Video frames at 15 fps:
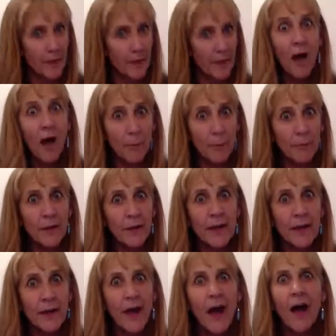up
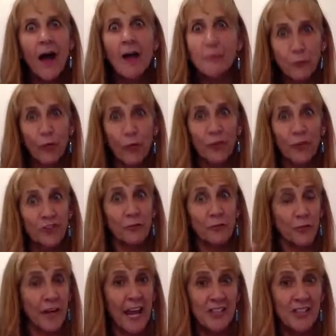for
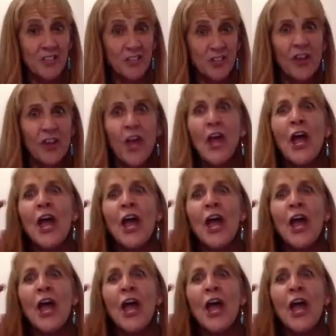different ages.